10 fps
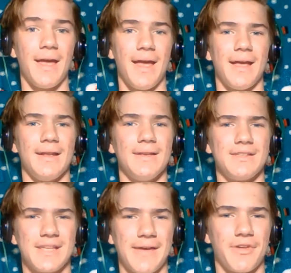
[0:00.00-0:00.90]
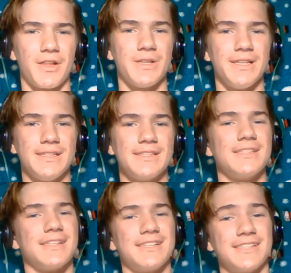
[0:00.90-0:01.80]
and just having clean,
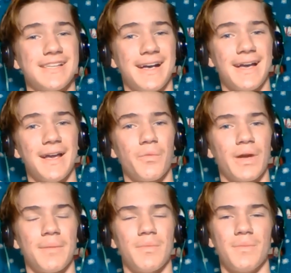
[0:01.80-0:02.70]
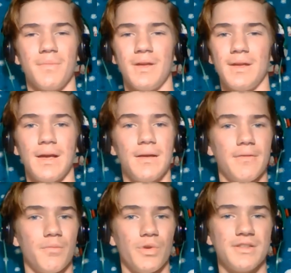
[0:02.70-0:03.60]
slick design when I'm
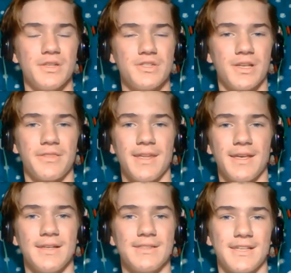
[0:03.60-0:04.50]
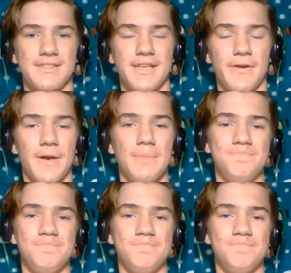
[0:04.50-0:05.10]
researching things, etc.